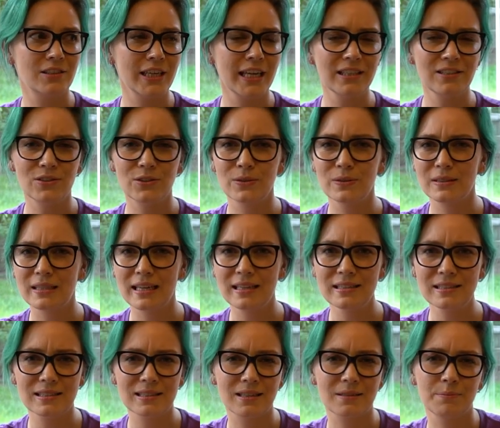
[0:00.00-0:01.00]
Jay's Two
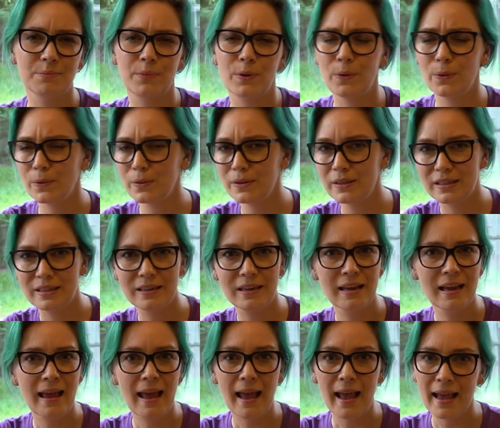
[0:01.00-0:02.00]
Cents and Paul and